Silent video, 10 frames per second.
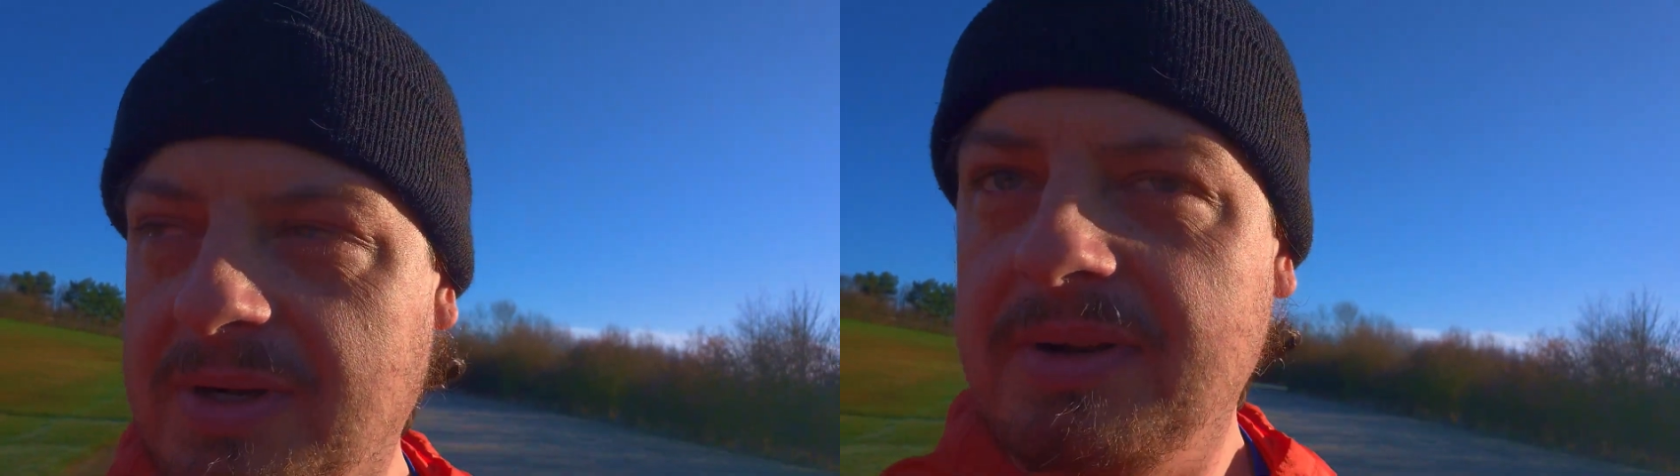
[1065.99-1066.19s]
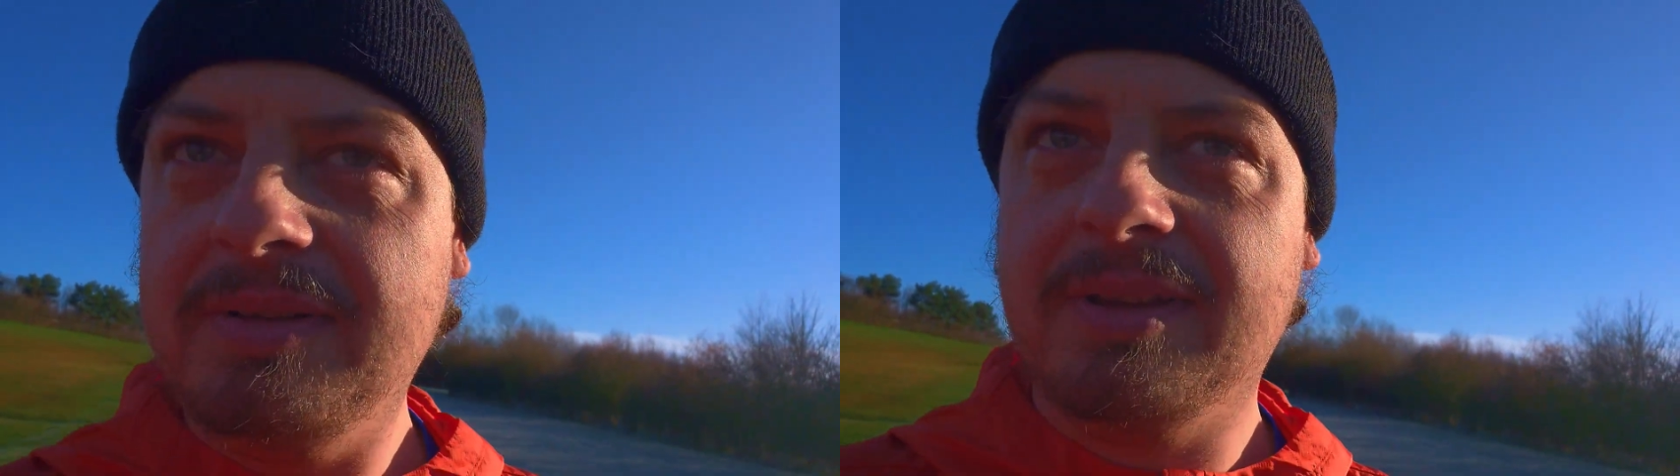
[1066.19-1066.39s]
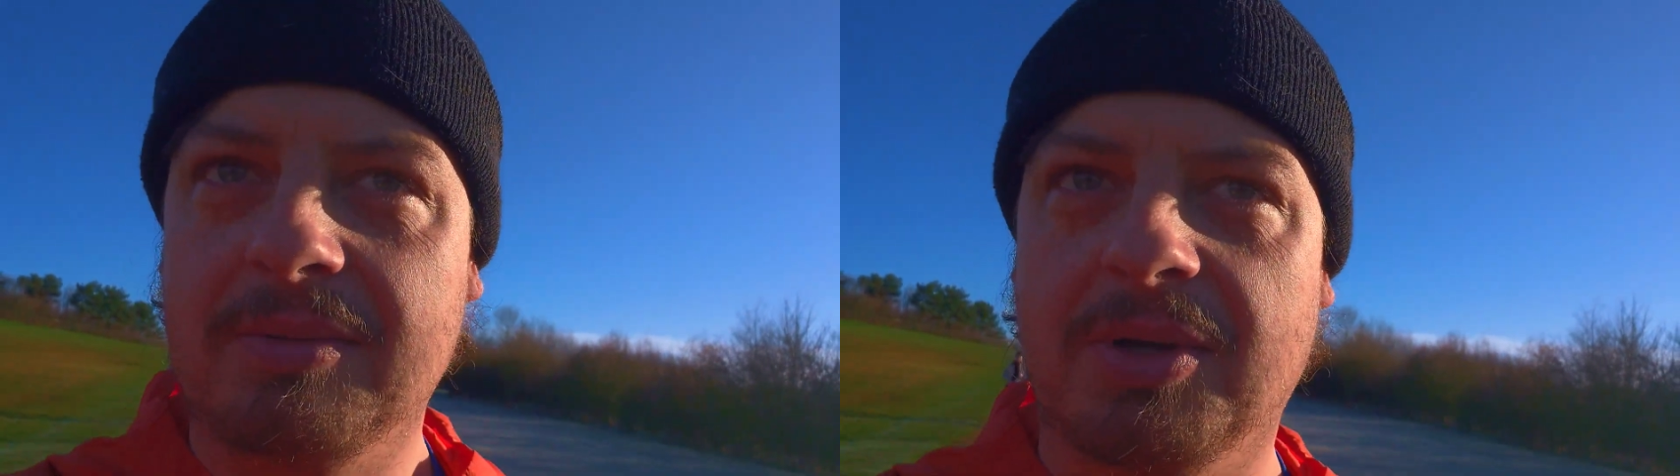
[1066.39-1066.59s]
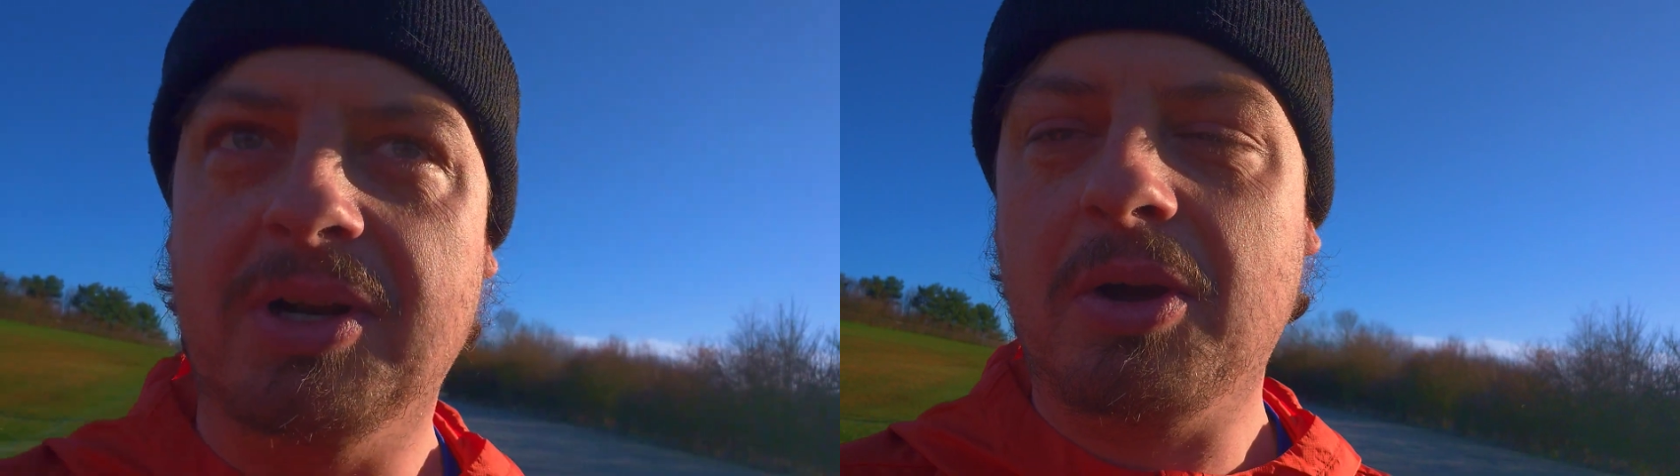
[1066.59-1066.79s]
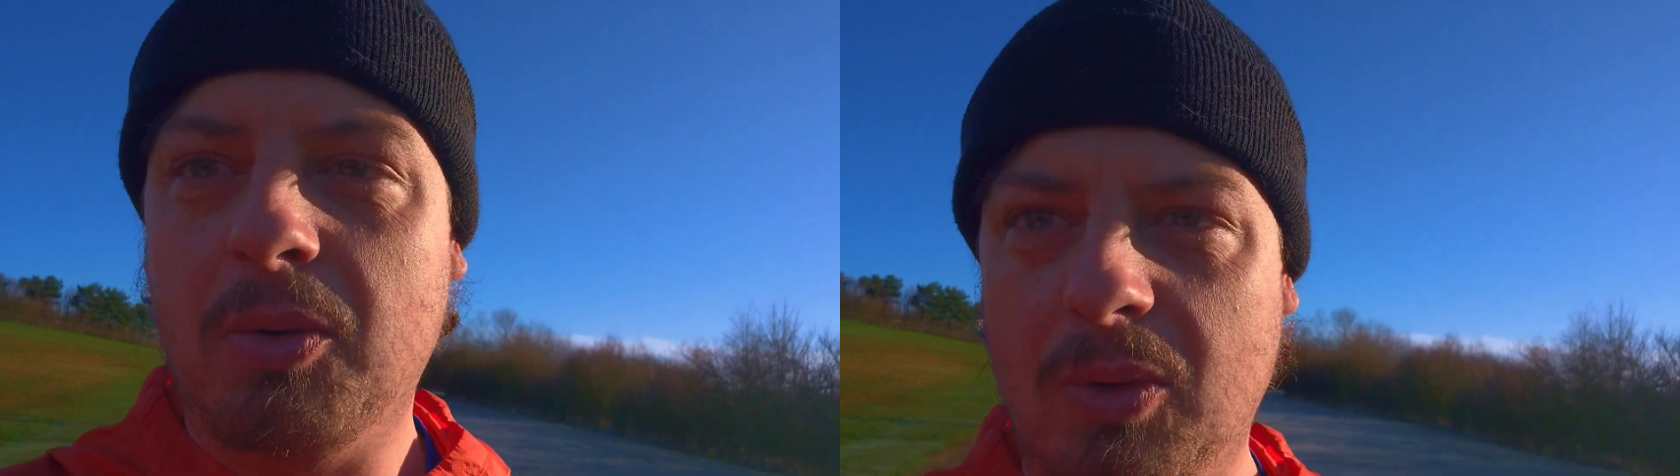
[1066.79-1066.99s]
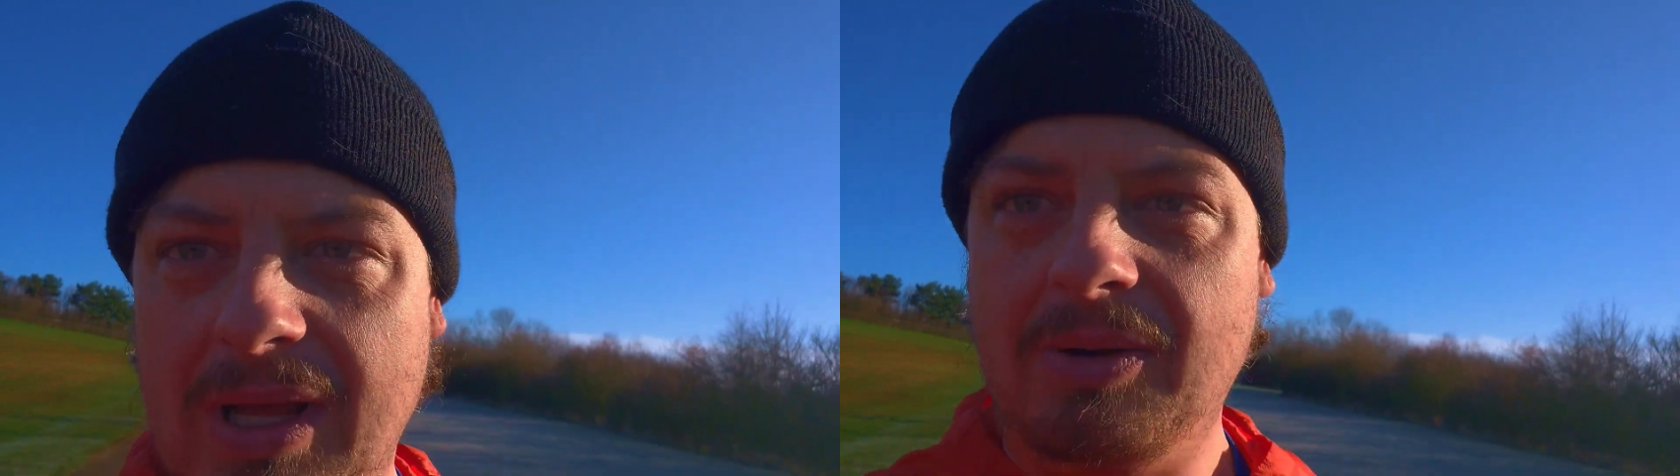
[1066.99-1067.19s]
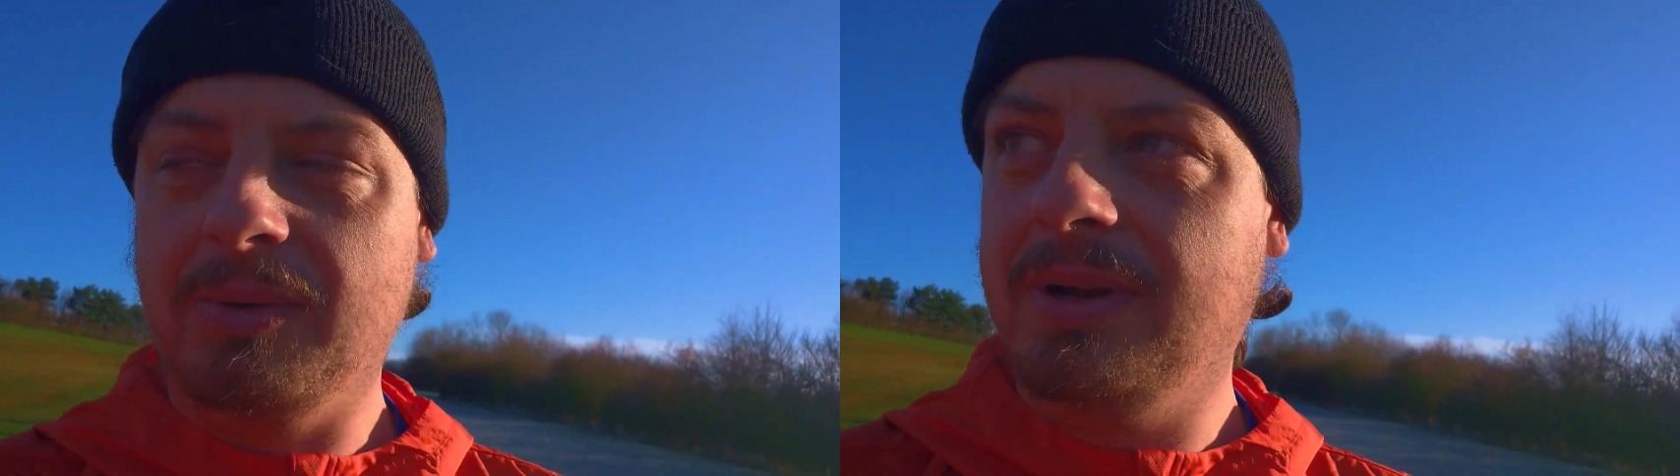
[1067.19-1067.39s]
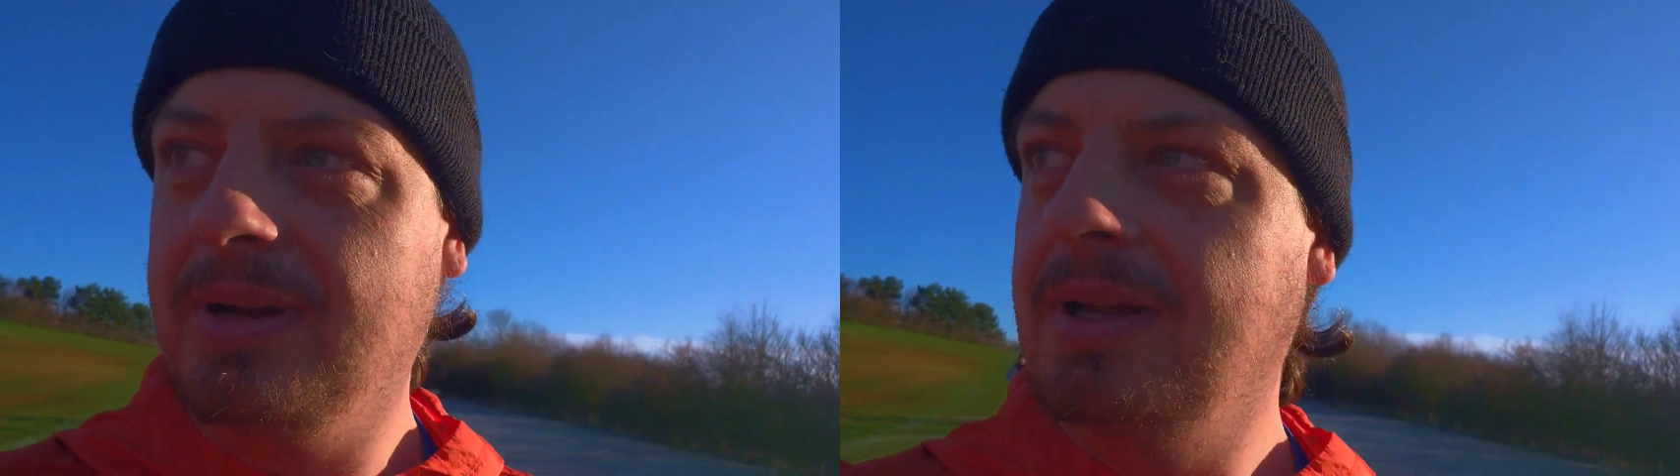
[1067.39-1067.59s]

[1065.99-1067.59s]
I don't think I'm going to go all out